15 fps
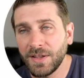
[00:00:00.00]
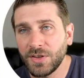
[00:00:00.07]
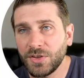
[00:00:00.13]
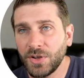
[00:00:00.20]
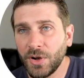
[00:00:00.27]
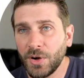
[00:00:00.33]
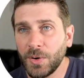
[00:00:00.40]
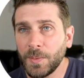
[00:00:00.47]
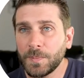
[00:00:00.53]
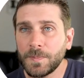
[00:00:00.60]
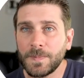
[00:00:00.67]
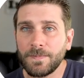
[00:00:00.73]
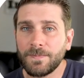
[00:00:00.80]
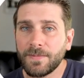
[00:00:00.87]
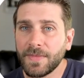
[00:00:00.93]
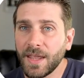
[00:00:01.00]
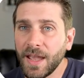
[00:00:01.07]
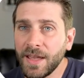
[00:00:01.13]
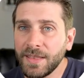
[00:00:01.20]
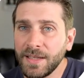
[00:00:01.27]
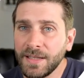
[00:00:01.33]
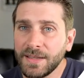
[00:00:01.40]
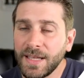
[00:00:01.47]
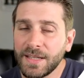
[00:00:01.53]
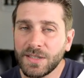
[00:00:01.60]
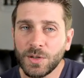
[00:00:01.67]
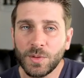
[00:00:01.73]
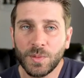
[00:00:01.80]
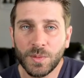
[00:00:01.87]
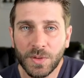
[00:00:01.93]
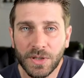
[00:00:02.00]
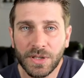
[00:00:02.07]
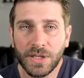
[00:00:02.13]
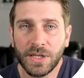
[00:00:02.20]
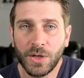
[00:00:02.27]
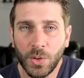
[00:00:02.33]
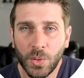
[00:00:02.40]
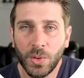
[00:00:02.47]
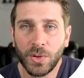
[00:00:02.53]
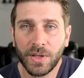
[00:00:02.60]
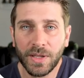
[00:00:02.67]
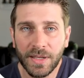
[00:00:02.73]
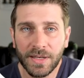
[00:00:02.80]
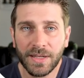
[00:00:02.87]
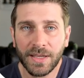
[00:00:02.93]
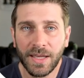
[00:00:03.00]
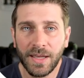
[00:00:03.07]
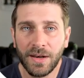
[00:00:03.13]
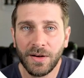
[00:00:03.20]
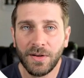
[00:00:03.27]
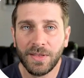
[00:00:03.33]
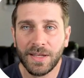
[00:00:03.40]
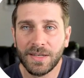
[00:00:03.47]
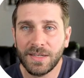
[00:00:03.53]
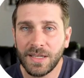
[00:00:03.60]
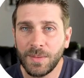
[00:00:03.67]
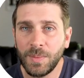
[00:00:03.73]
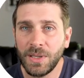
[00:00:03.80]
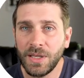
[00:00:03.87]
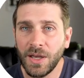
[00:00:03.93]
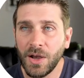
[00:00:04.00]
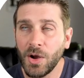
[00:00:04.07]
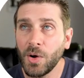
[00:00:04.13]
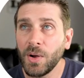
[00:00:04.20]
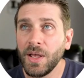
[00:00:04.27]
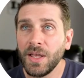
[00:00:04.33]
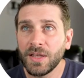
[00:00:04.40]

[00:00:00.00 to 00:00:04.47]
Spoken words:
So I think that's a really cool indicator that DPO